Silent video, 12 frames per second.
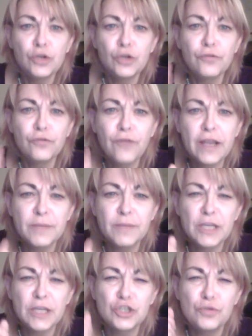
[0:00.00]
You're fighting
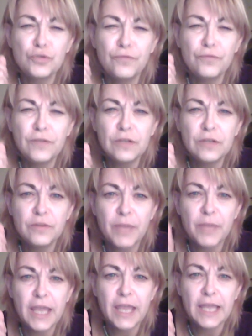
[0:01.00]
because you feel the
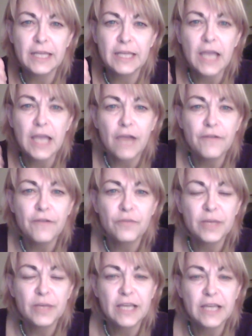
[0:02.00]
pain of
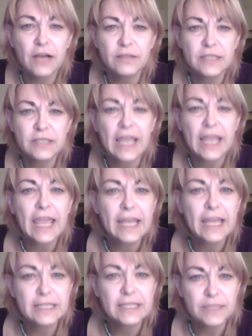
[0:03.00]
everybody else that
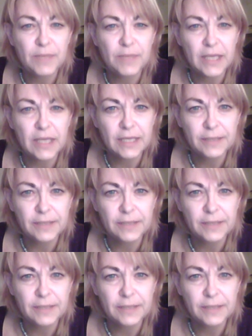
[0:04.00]
can't speak.